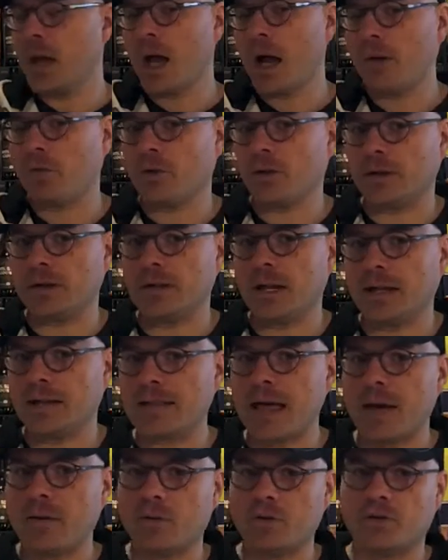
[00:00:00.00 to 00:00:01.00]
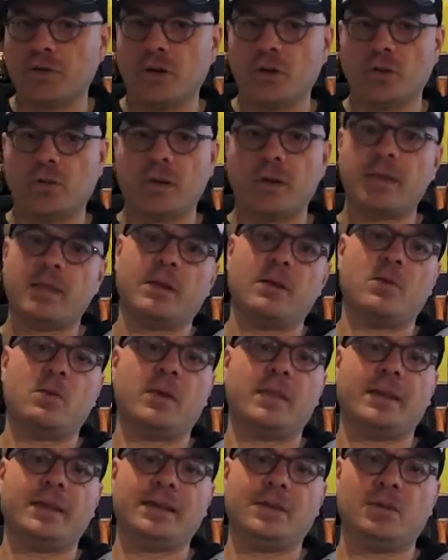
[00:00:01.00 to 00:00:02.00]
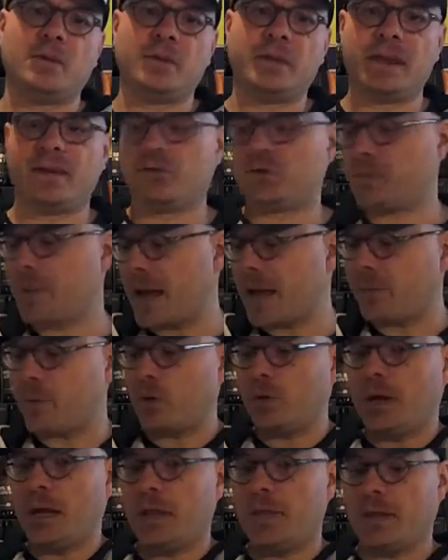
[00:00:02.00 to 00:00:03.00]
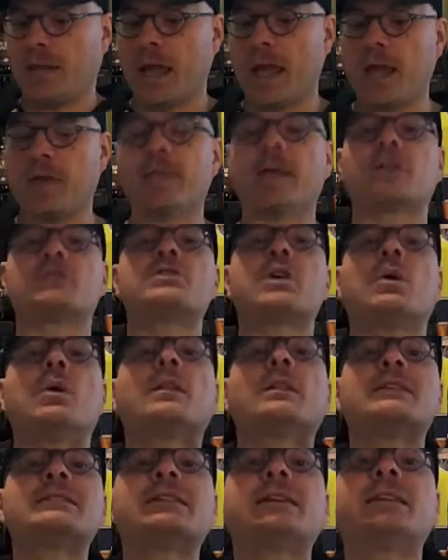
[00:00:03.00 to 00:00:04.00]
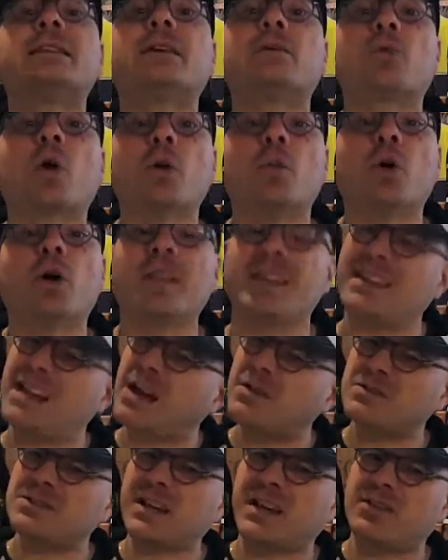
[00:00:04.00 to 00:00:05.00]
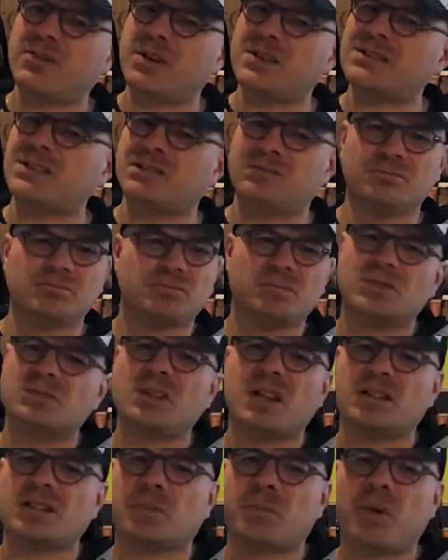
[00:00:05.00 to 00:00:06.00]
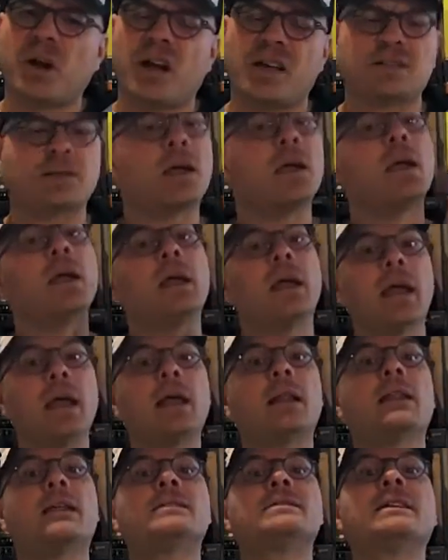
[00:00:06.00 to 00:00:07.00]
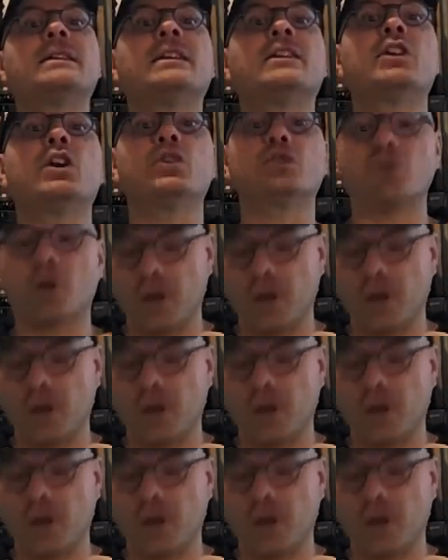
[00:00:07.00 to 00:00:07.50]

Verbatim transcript: I really like that one too, the one they did with Devil's Backbone in the can there. So, let's get the aroma on it. I was digressing. You're not surprised. Let's get a nose